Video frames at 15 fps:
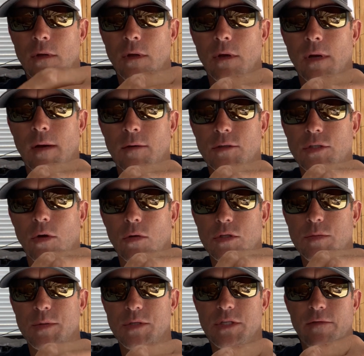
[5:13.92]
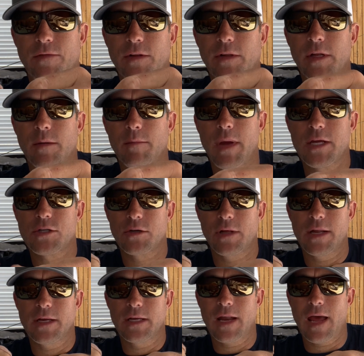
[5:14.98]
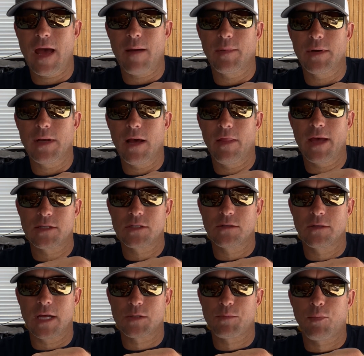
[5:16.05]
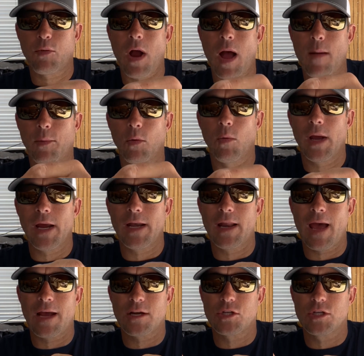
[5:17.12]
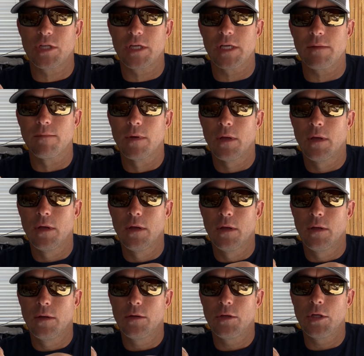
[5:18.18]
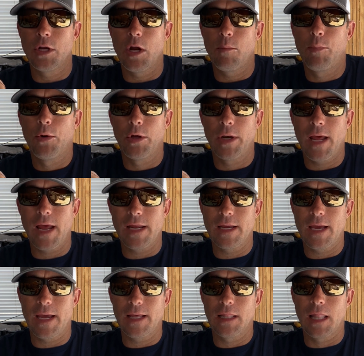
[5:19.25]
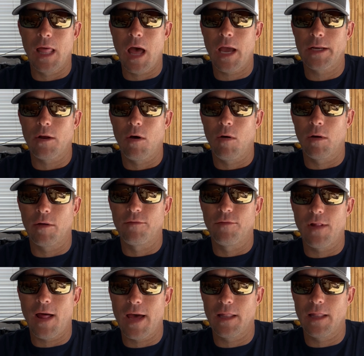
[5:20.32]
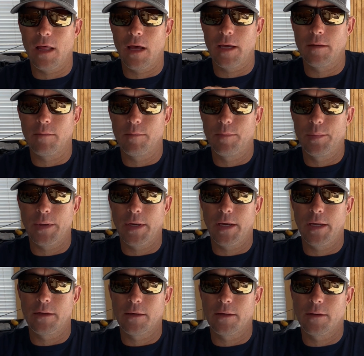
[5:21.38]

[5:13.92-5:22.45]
I was told specifically to make sure that didn't happen. Now that's proper way to actually, you know, put a line on a fly line, but